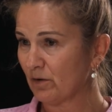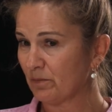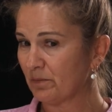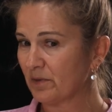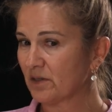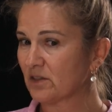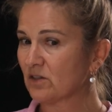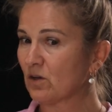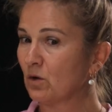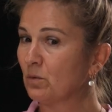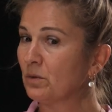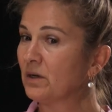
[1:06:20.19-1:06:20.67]

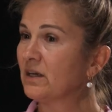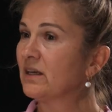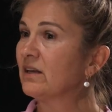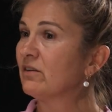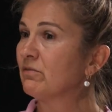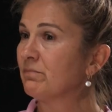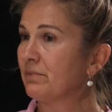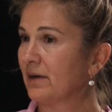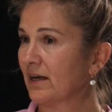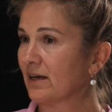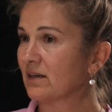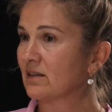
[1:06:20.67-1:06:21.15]
because I want to
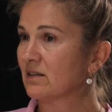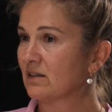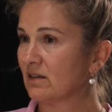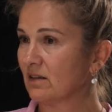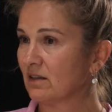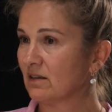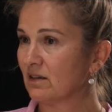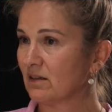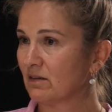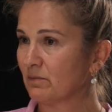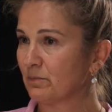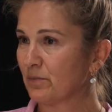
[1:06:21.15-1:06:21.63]
give back to
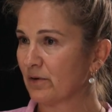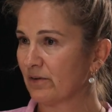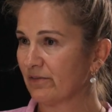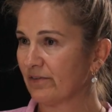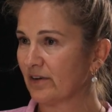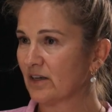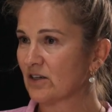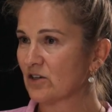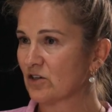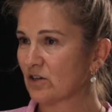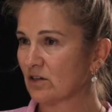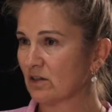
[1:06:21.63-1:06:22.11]
the
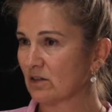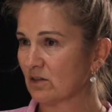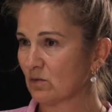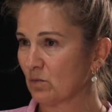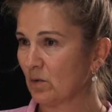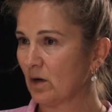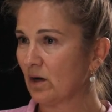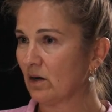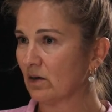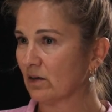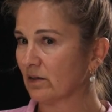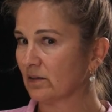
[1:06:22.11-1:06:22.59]
profession as
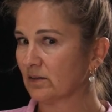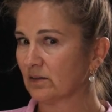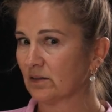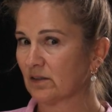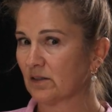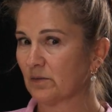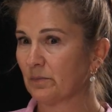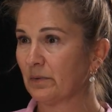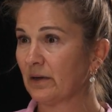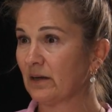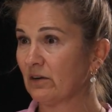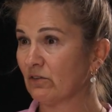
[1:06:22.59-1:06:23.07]
well, because
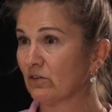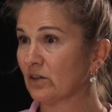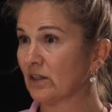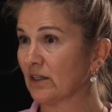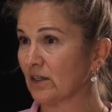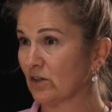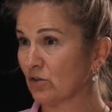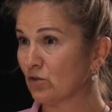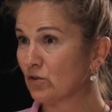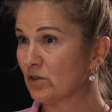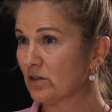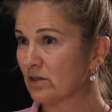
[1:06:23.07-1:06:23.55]
it's been really
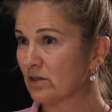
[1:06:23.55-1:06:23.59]
good